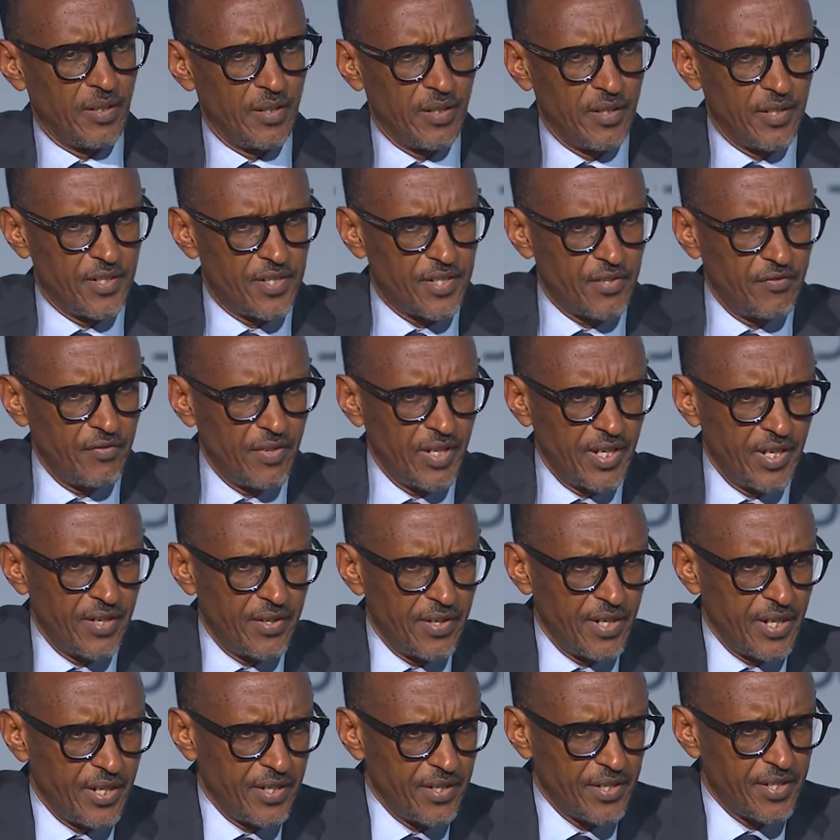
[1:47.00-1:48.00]
It's
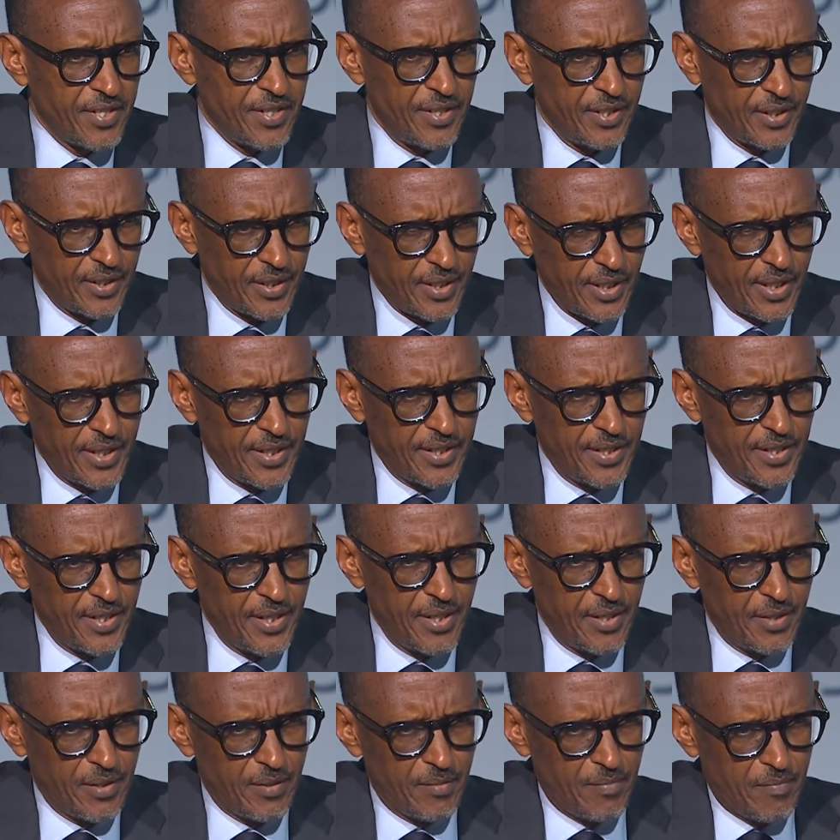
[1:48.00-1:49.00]
very realistic. And
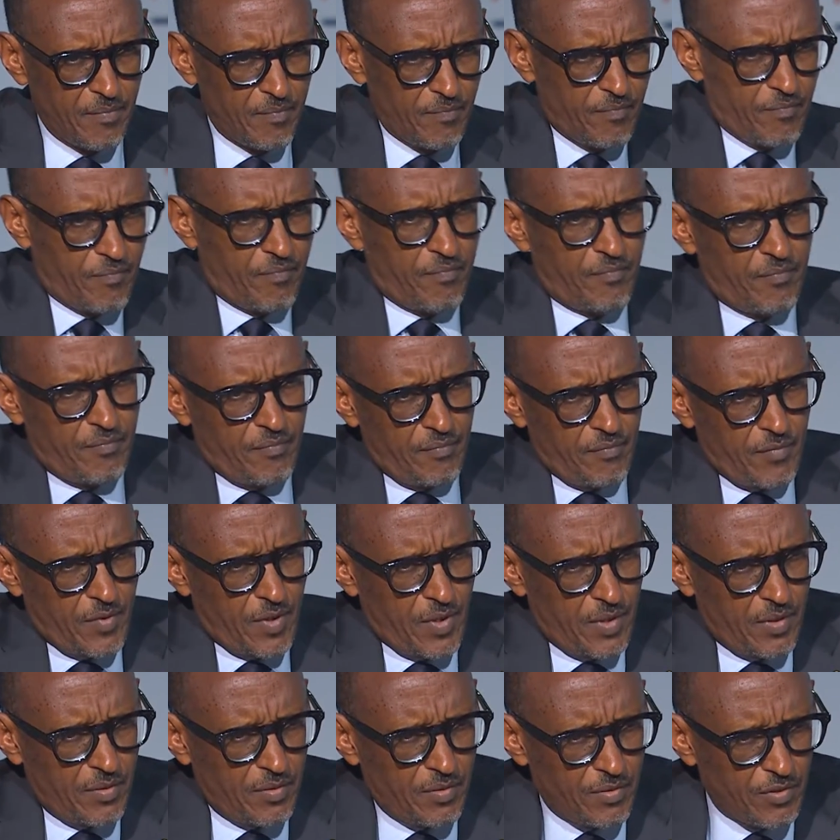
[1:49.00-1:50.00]

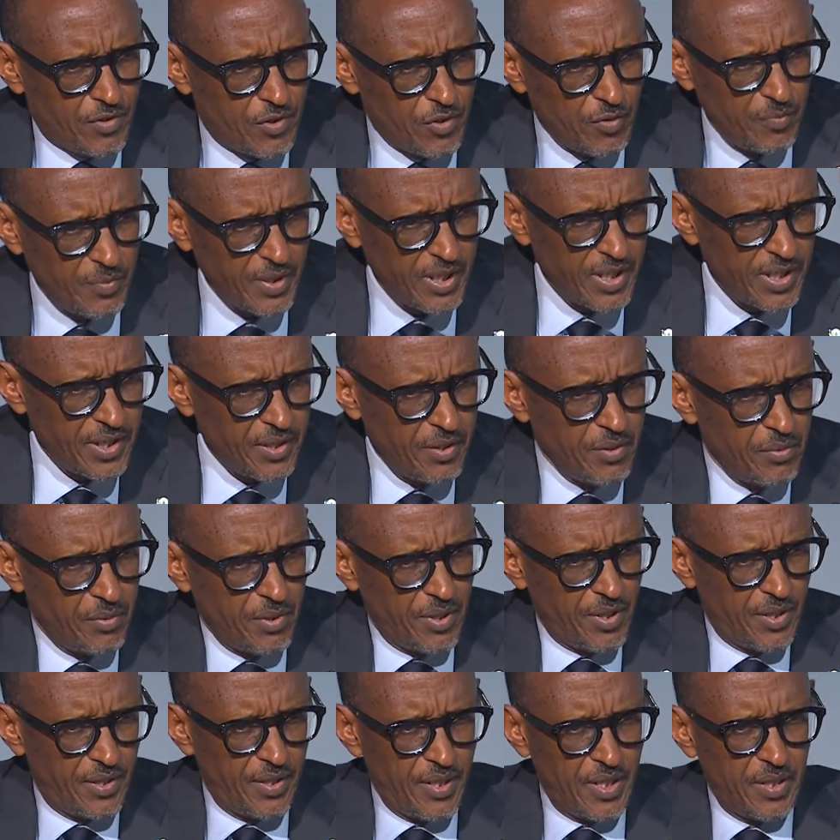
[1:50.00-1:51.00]
to begin
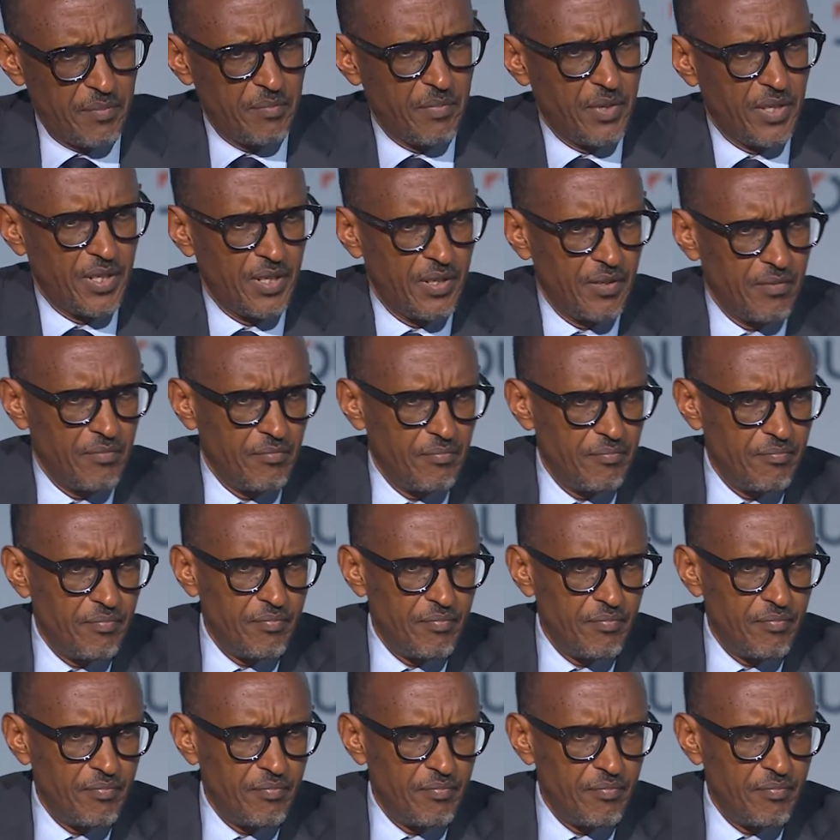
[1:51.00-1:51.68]
with, let me